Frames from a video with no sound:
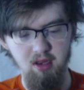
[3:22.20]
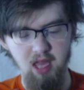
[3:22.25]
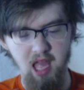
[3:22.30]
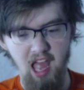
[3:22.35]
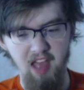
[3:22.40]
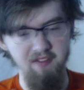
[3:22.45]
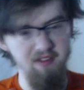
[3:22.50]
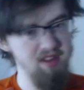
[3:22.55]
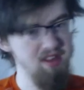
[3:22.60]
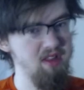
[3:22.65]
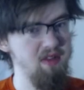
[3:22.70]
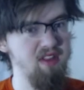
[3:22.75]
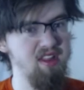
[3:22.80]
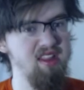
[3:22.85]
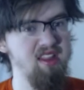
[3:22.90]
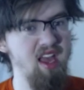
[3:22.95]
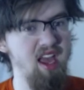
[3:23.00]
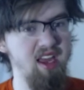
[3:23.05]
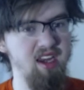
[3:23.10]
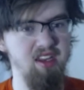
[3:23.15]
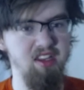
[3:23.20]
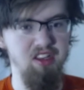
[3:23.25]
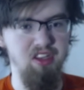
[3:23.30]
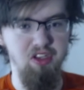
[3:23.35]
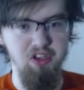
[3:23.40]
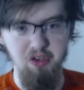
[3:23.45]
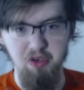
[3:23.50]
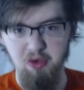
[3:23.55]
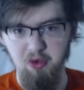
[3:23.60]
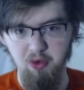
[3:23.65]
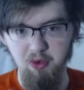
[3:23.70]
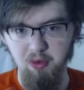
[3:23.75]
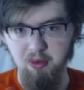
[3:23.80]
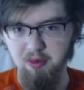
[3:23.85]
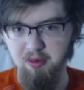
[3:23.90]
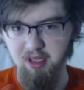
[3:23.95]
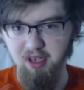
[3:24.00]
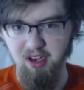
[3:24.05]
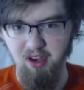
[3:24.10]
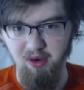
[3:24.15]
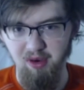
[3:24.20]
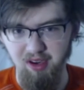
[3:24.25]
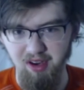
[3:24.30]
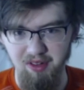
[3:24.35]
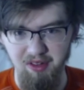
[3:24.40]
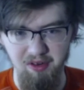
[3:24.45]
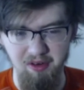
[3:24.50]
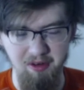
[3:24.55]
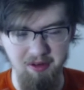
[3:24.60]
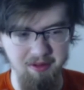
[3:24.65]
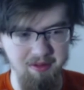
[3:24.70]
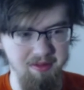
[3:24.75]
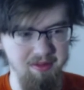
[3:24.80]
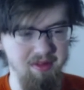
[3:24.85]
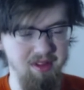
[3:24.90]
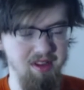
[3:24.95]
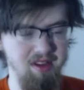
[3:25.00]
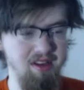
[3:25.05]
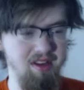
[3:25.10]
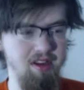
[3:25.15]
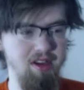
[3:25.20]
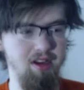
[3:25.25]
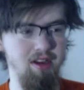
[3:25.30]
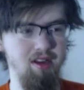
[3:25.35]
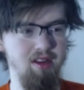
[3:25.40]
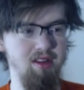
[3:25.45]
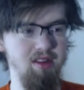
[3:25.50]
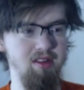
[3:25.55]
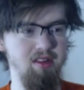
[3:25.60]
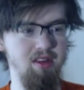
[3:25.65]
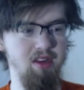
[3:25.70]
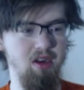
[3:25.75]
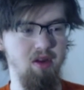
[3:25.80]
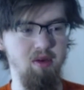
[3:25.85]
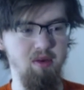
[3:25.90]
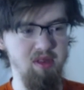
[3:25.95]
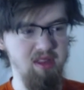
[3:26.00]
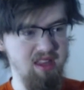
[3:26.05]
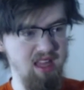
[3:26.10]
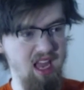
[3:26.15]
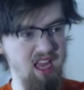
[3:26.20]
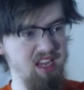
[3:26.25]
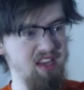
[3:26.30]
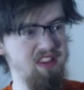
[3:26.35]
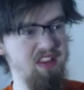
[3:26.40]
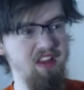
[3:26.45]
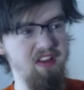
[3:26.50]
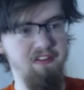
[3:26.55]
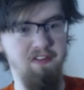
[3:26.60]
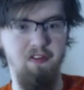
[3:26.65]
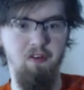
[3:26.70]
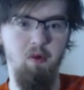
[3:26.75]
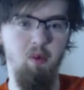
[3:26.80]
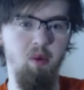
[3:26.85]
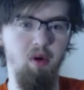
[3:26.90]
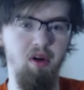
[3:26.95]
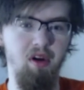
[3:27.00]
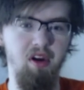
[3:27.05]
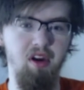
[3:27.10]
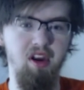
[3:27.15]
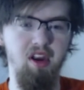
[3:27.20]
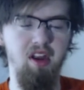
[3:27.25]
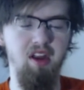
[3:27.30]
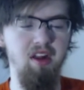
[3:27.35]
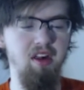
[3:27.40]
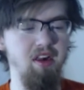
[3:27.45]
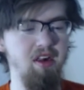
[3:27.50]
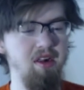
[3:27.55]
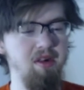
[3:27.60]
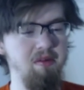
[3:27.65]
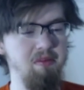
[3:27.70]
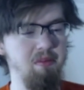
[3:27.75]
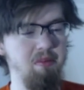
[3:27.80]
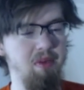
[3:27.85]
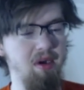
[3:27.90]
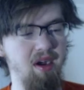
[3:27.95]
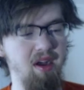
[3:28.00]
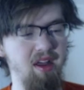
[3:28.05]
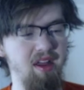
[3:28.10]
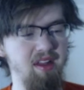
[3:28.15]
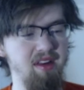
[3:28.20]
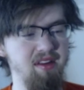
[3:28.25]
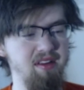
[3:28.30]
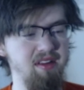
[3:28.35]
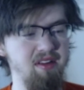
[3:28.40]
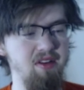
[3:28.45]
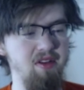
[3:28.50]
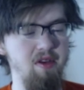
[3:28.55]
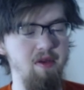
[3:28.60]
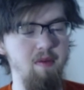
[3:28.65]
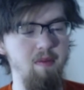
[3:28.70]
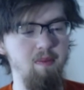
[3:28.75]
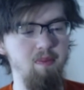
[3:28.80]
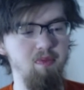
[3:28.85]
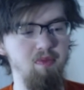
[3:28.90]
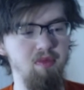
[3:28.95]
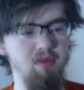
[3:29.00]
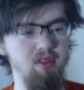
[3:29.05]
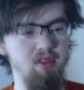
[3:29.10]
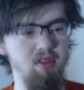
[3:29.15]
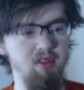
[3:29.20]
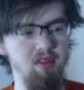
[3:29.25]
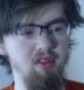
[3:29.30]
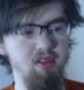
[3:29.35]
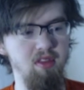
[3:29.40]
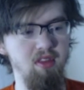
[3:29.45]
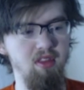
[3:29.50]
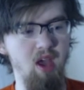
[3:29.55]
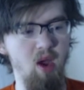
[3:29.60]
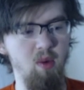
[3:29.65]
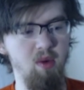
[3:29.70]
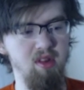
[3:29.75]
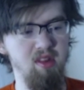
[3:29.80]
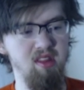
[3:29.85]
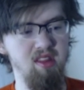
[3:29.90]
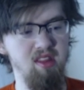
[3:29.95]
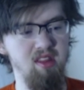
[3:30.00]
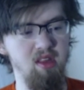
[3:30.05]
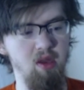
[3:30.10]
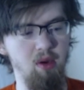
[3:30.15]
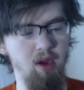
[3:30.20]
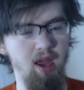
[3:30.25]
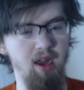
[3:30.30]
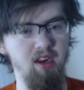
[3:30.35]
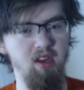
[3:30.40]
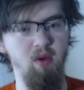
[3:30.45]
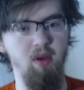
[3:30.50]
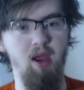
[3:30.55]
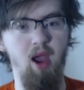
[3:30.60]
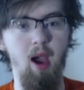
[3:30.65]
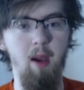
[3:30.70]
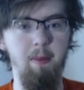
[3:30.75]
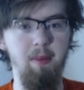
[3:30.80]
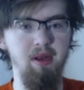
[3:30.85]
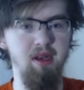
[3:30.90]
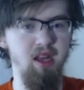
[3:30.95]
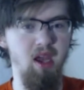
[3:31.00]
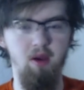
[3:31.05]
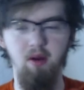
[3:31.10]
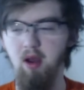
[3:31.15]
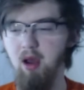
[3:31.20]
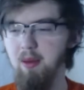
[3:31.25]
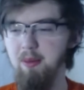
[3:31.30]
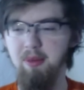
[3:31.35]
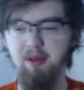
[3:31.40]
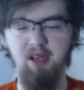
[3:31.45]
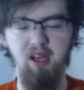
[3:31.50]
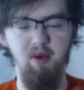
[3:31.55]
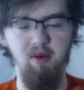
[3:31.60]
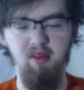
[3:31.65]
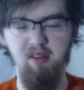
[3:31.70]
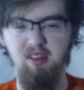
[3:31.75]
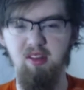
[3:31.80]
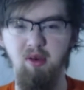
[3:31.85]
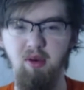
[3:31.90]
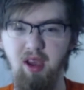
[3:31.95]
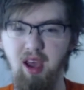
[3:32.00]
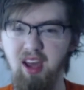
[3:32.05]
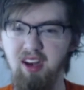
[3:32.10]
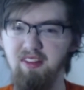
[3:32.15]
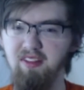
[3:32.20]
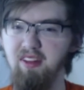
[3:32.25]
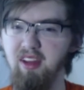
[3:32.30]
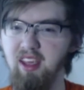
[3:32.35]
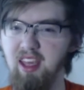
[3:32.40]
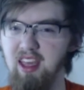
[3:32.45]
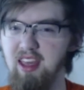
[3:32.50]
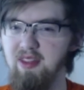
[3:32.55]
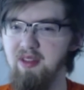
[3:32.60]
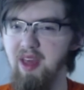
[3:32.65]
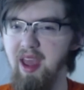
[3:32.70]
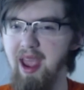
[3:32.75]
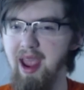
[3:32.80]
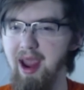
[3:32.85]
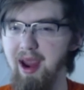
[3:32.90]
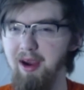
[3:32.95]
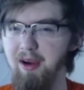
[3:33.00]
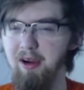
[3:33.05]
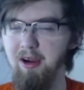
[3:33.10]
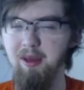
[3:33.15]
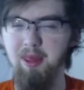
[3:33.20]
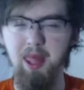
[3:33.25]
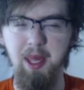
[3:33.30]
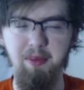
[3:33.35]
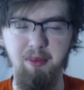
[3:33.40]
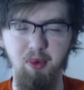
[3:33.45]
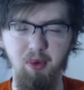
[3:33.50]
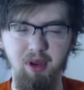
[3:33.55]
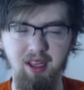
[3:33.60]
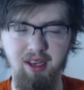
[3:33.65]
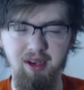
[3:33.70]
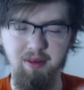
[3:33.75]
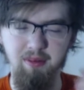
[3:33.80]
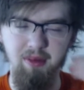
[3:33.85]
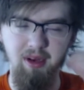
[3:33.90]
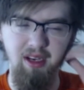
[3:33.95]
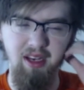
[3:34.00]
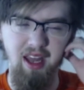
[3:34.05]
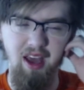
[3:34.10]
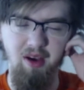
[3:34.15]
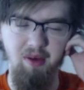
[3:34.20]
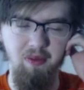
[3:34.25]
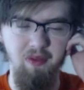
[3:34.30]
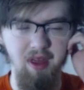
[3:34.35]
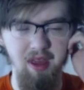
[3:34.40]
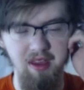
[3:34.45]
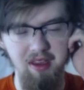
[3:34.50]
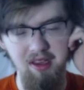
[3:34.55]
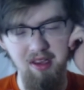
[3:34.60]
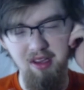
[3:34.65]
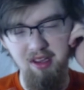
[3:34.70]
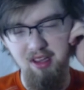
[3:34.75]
have this on the side and do, another, side thing for work. But that was still kind of going up and down, up and down. It was still kind of like in the air at that point. But now they